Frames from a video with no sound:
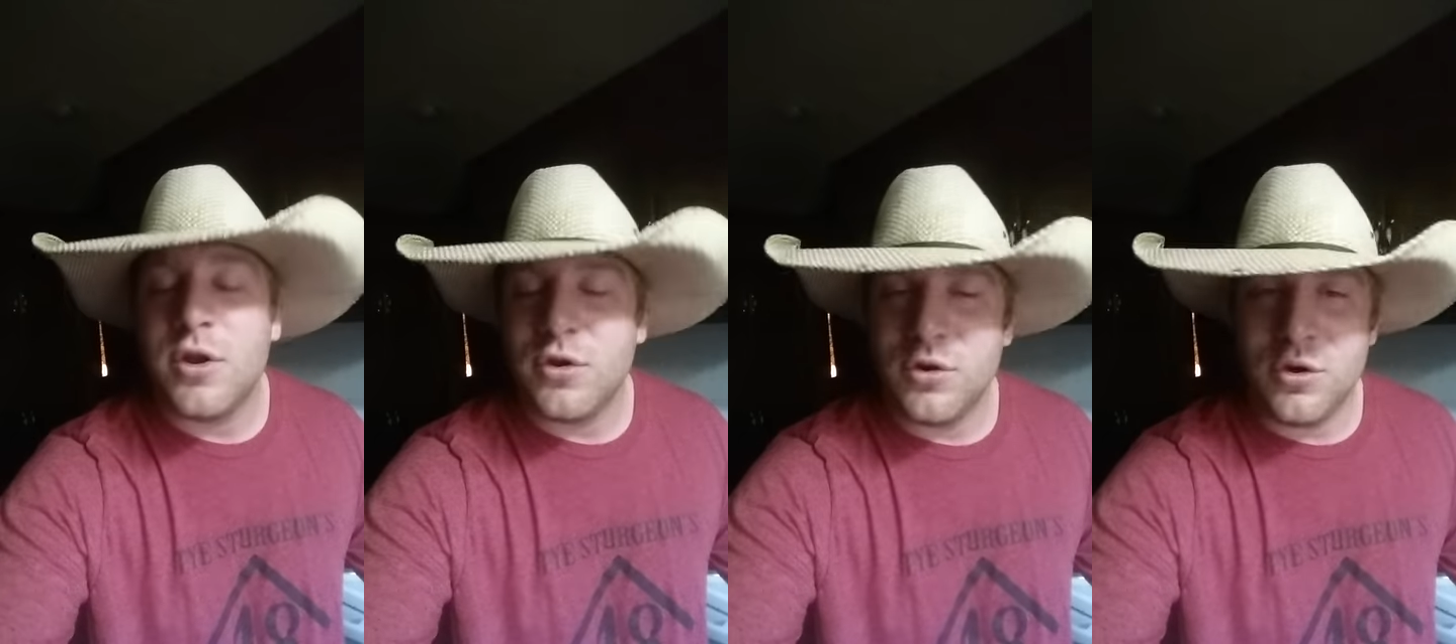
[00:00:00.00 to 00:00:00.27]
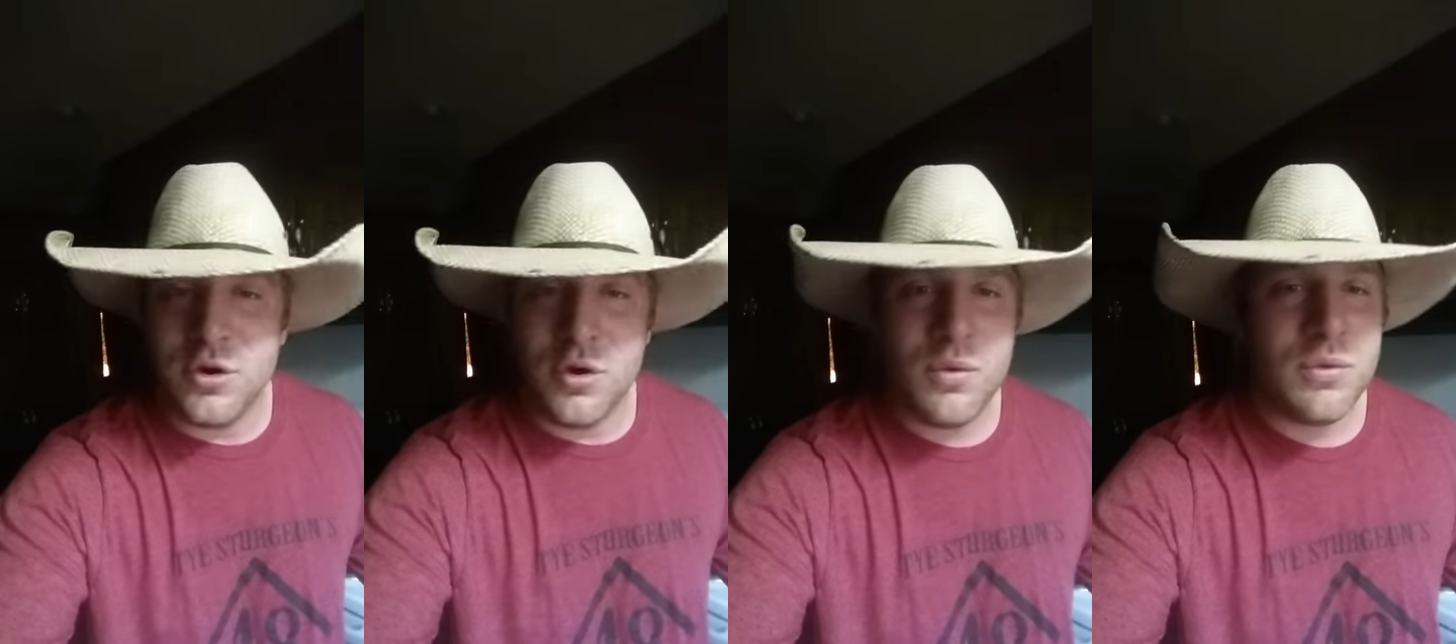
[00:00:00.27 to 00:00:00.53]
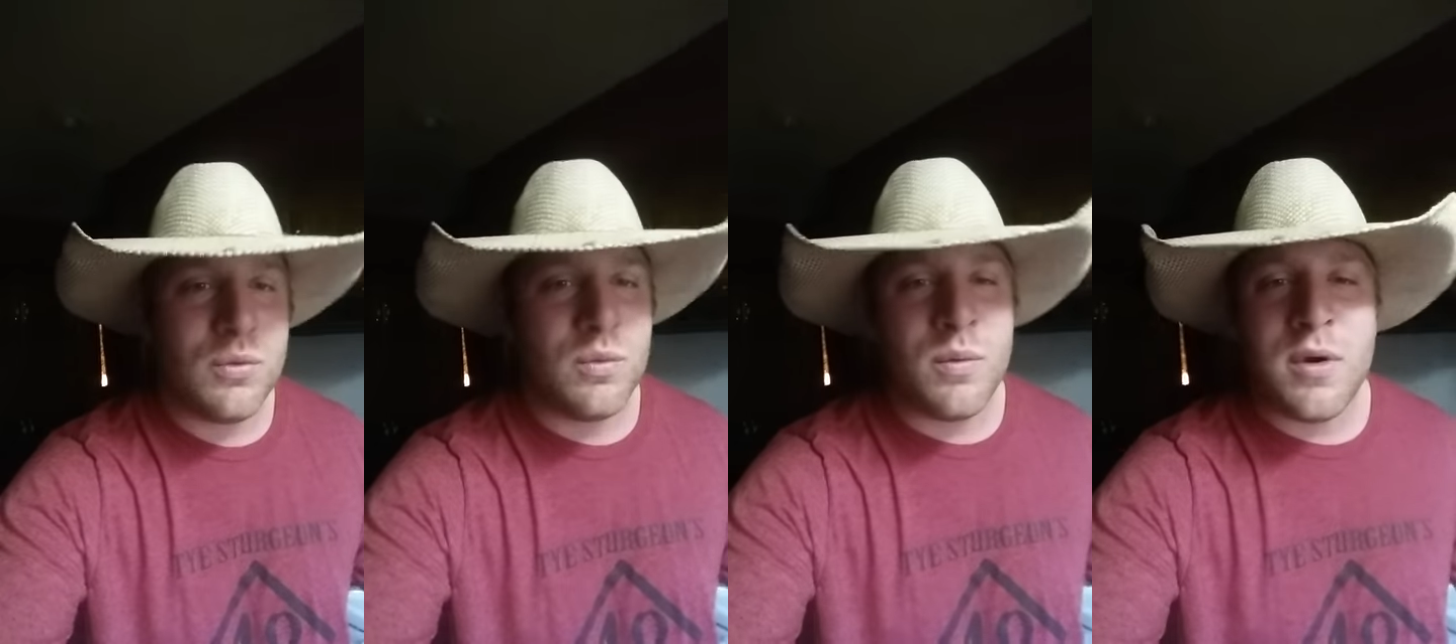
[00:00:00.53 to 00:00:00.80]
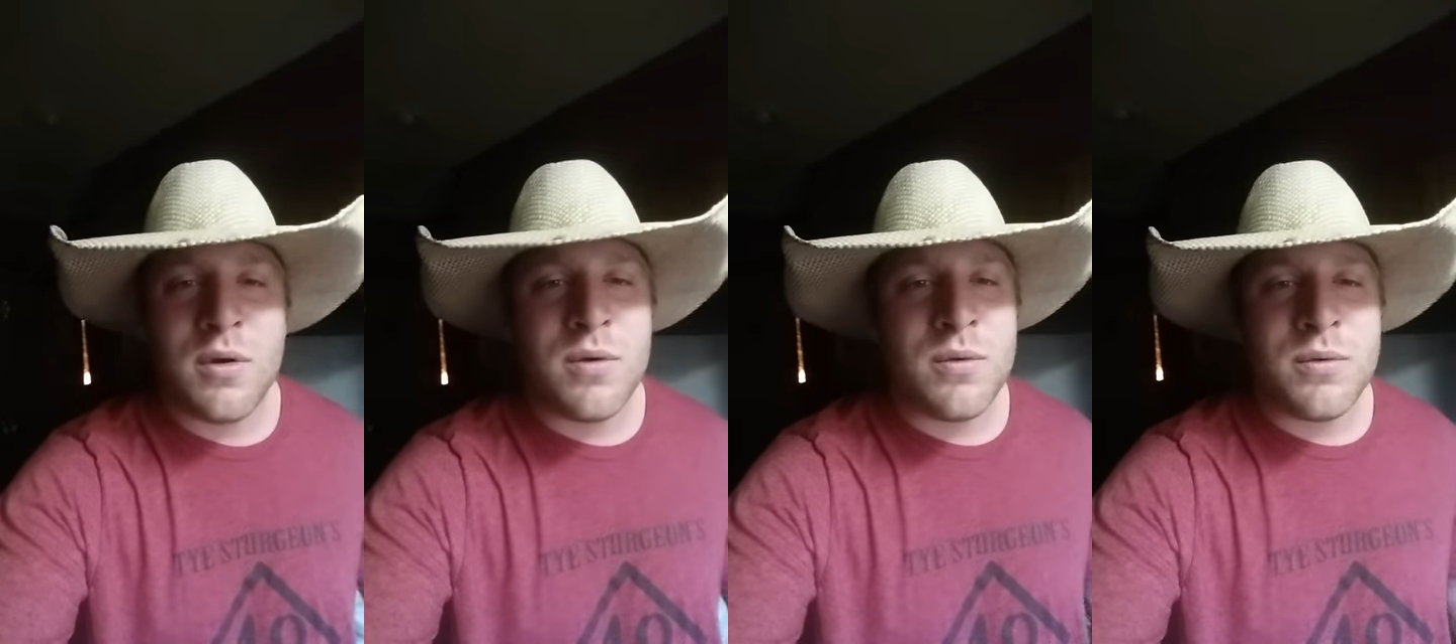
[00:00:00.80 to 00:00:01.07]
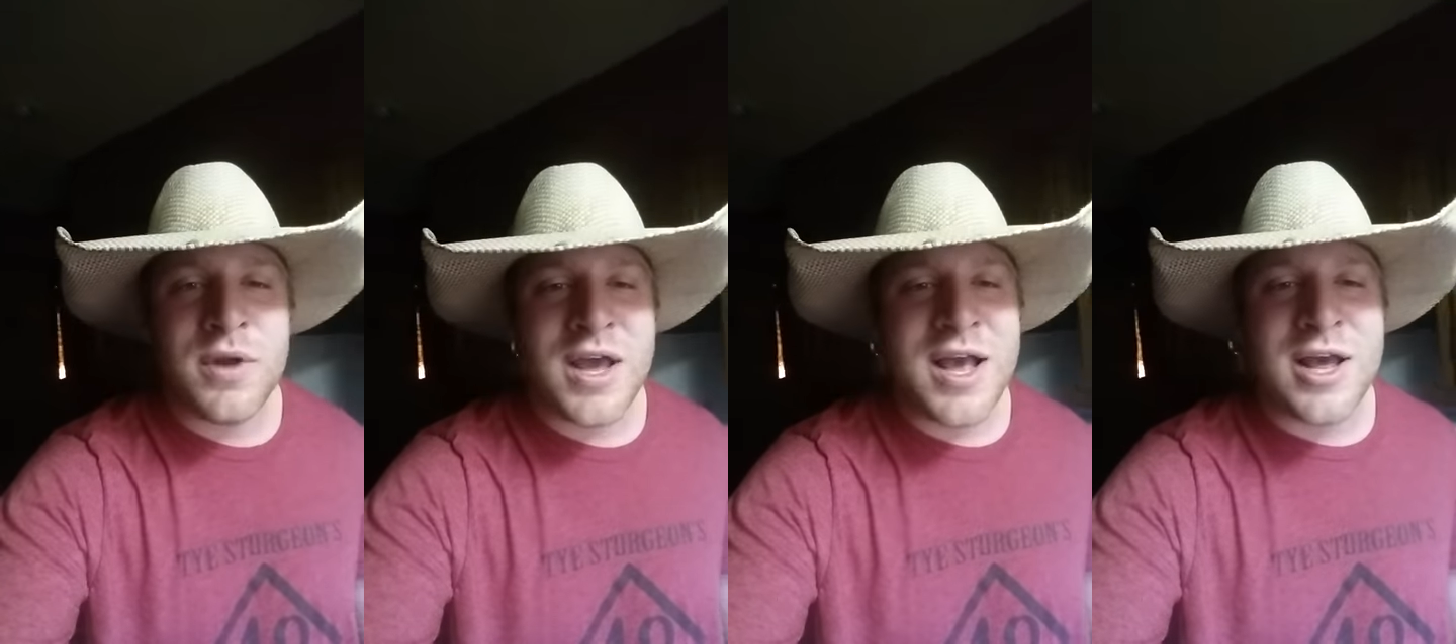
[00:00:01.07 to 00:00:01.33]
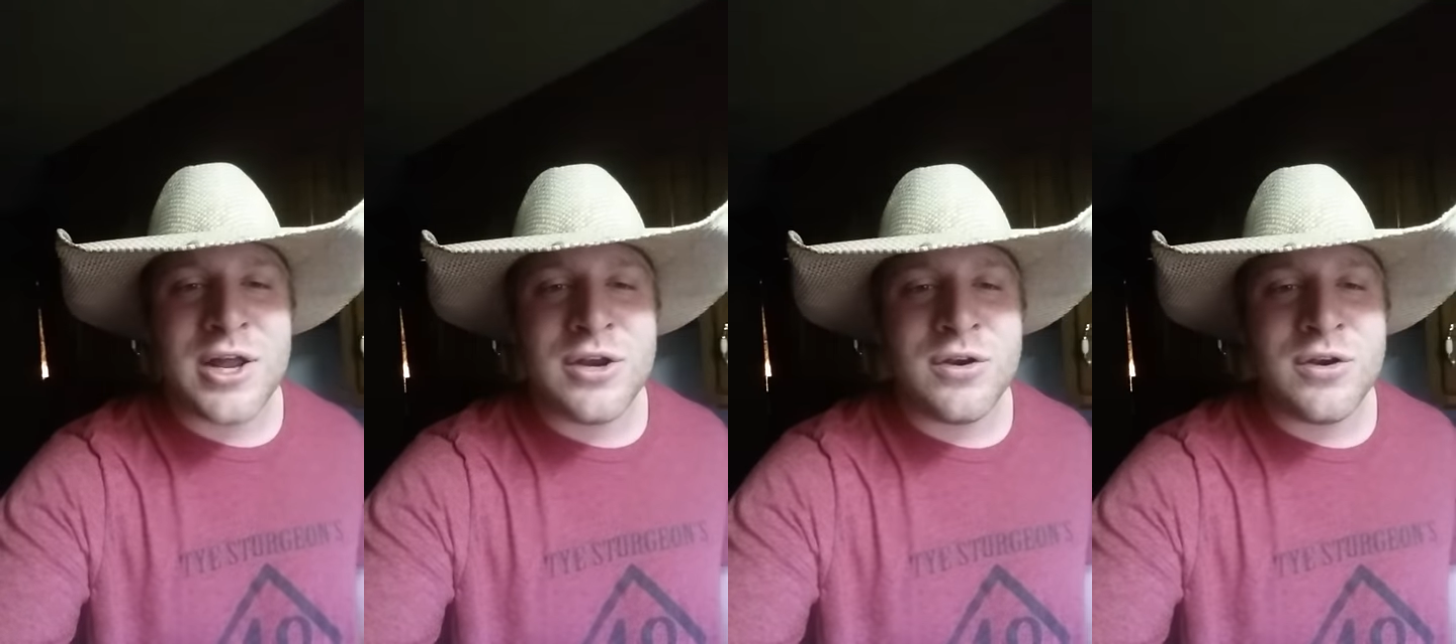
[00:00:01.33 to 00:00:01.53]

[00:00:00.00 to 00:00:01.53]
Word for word: you're the one I